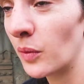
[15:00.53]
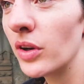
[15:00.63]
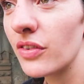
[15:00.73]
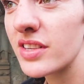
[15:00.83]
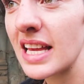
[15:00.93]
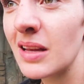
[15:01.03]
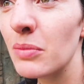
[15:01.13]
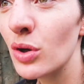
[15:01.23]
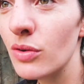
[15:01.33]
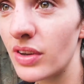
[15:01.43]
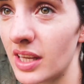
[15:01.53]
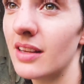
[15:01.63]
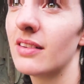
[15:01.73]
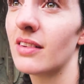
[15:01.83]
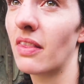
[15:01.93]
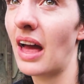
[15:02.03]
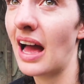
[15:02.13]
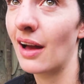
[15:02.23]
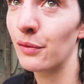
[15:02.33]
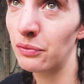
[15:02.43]
I wonder if there's any movies that
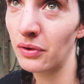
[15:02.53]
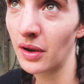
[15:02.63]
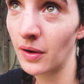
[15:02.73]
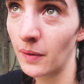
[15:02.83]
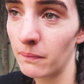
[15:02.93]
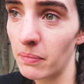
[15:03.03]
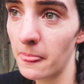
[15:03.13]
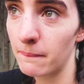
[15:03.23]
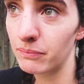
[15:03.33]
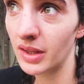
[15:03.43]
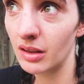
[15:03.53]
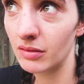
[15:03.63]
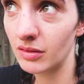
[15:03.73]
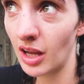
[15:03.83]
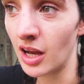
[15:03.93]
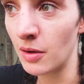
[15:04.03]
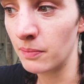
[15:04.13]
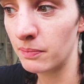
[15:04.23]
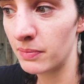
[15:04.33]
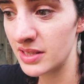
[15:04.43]
have
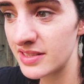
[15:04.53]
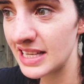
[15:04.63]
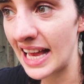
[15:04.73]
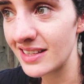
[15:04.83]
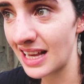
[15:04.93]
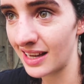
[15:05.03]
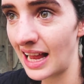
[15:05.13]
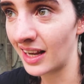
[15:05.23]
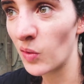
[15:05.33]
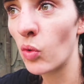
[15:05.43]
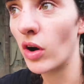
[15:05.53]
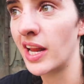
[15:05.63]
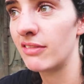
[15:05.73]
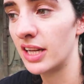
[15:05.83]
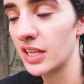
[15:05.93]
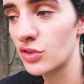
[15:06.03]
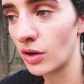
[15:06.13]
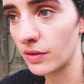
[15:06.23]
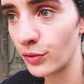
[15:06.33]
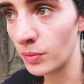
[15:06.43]
um, been set at Angkor Wat and have like
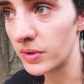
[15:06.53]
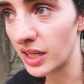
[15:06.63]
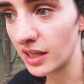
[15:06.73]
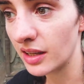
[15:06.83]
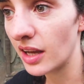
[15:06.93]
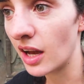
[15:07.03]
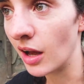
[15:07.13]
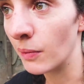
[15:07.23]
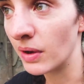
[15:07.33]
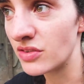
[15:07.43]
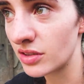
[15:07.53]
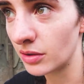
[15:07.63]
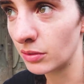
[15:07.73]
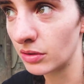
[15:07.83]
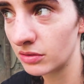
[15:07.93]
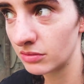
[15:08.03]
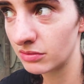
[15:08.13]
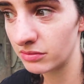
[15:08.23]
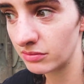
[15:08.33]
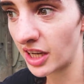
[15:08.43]
transformed it um, into
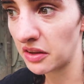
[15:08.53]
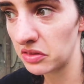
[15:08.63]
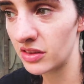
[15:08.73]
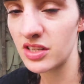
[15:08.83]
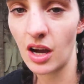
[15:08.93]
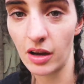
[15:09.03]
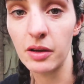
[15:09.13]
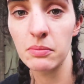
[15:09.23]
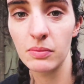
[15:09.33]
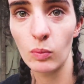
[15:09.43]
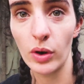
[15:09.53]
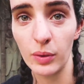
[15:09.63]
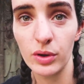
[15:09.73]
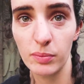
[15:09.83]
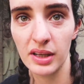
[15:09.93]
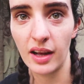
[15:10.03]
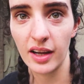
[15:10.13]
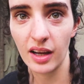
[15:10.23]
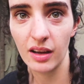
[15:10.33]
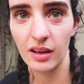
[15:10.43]
like the time, what it would have been
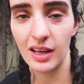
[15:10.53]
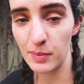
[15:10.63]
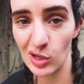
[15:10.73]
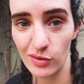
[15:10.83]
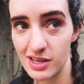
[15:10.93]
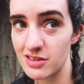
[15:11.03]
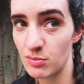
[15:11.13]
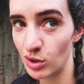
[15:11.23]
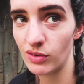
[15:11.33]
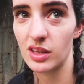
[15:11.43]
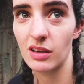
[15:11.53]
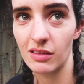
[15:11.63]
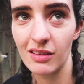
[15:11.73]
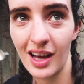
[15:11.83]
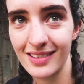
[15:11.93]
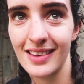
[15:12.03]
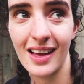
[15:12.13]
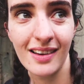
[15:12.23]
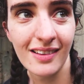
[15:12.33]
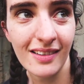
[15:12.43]
like. Let me know if there is a movie that has
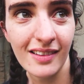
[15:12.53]
that,